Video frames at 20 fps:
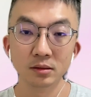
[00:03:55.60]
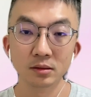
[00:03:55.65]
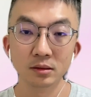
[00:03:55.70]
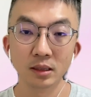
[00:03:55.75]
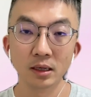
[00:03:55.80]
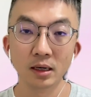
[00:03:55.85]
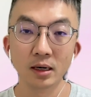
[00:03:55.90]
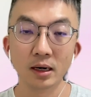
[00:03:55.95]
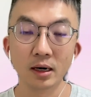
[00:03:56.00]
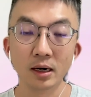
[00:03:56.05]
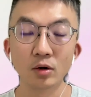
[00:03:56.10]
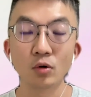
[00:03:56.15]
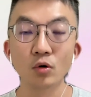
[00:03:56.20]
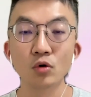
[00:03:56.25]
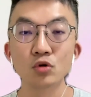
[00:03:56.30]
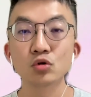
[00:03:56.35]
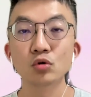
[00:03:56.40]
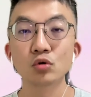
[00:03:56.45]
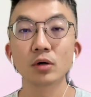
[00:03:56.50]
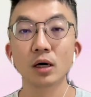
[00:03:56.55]
they are
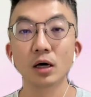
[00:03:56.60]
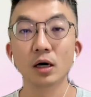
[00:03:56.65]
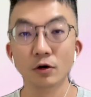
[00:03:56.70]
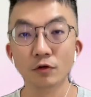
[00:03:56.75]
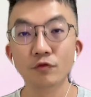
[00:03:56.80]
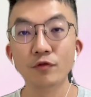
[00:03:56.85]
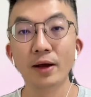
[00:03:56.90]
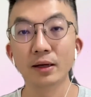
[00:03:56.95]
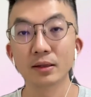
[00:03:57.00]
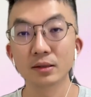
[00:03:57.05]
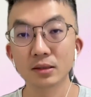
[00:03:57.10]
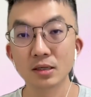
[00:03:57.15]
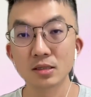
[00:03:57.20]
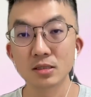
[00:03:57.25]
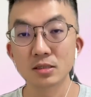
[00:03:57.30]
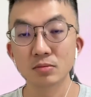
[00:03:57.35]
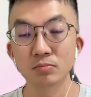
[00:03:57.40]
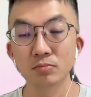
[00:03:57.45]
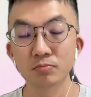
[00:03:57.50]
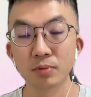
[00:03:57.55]
also
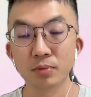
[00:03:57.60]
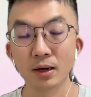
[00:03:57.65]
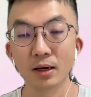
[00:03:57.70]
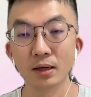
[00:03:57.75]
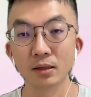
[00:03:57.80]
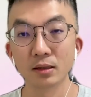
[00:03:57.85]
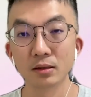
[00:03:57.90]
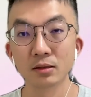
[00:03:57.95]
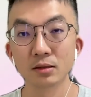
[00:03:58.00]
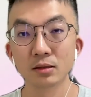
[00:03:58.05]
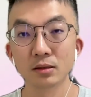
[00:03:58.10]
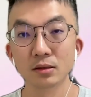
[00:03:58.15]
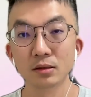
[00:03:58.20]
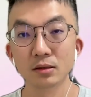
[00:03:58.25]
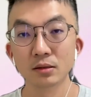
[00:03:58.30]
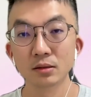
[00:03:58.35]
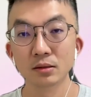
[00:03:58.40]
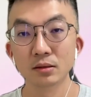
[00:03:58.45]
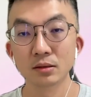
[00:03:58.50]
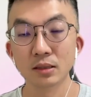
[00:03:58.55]
affected by
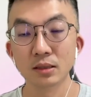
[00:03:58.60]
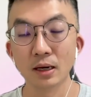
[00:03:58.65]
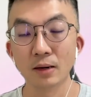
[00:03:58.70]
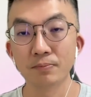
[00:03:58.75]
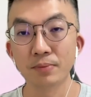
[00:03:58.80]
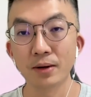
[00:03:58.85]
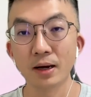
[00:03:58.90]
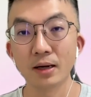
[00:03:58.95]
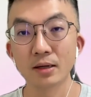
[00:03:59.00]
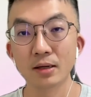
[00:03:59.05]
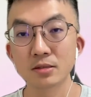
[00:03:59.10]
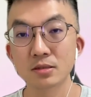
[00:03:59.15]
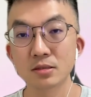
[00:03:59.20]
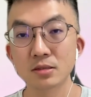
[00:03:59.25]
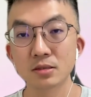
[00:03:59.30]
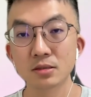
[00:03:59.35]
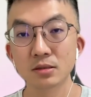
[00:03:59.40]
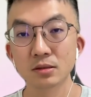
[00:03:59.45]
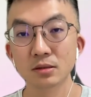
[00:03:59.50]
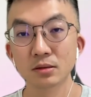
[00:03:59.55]
their
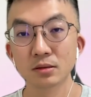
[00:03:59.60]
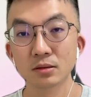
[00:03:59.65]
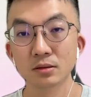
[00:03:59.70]
past